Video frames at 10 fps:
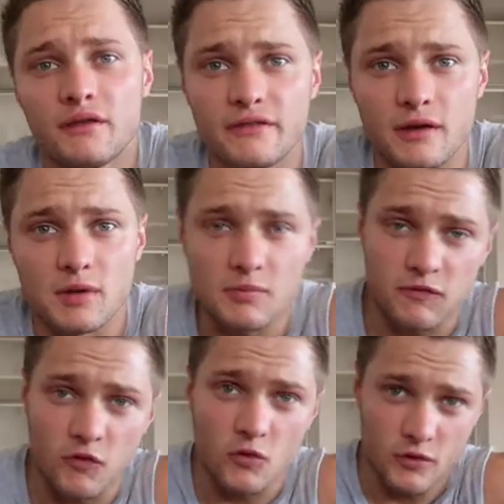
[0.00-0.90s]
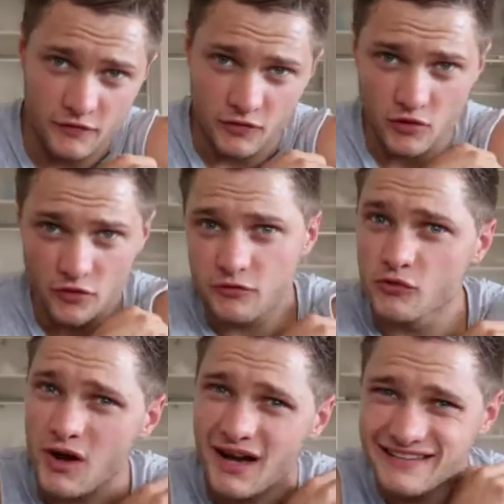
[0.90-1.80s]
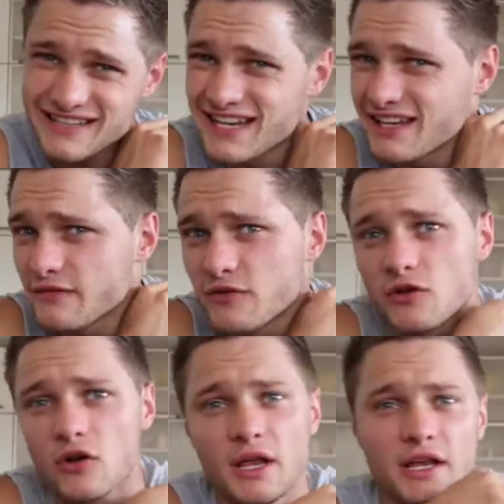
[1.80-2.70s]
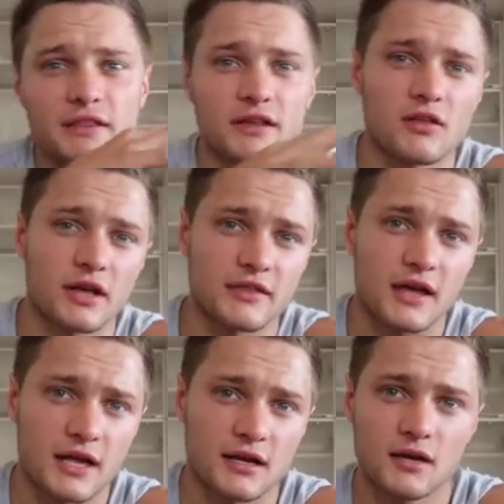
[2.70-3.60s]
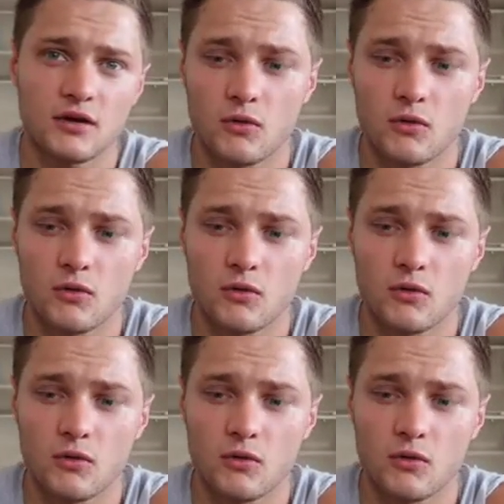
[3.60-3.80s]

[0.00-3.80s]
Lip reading: seen me before, if you're not through ICN, if you're not anything like that,